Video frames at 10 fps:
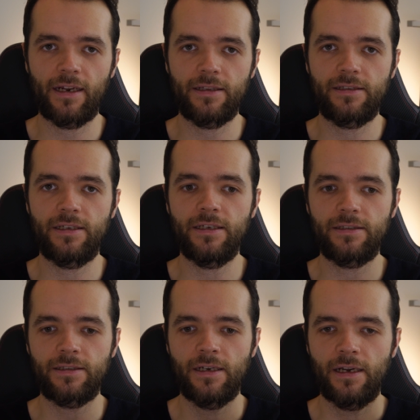And
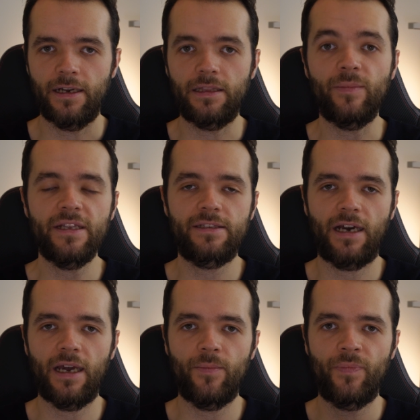he's, in the
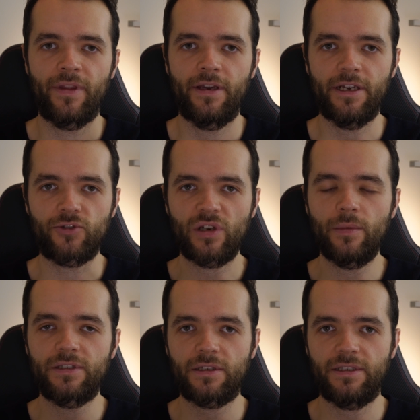meantime,
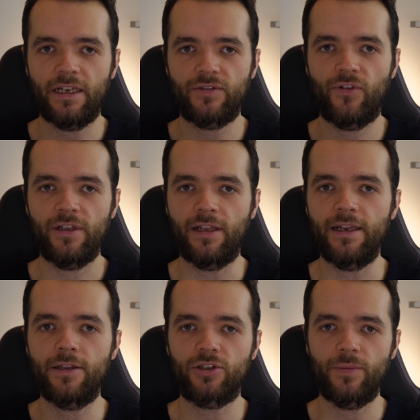extremely successful in a
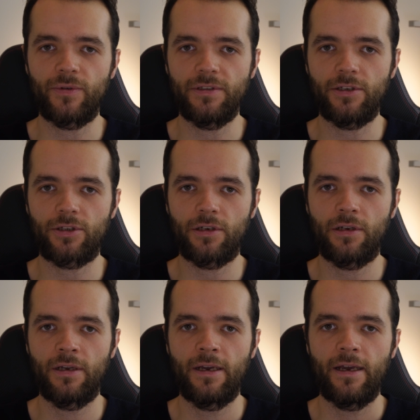leadership
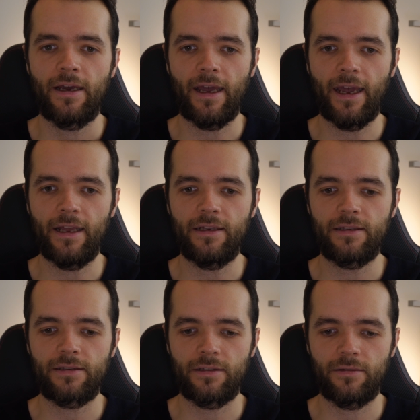position.
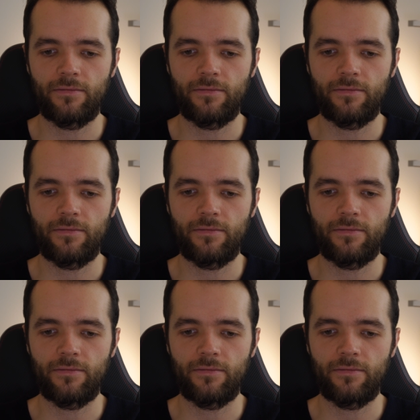And